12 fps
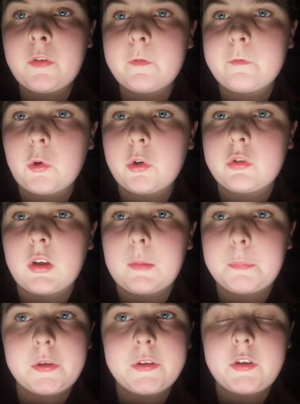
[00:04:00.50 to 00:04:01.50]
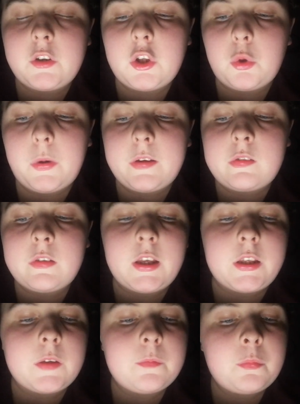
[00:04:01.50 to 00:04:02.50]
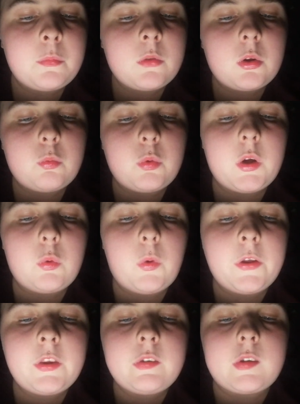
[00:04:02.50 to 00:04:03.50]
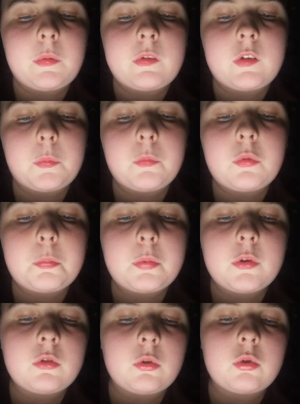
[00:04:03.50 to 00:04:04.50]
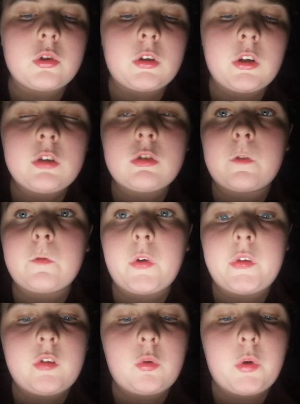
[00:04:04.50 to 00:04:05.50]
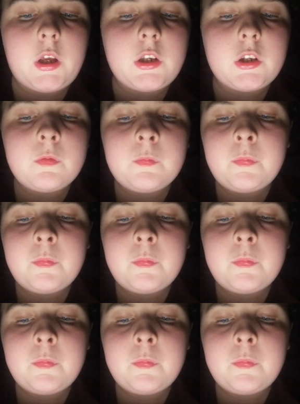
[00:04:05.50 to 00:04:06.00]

for example in the USA, where weather systems produce a lot of freezing rain.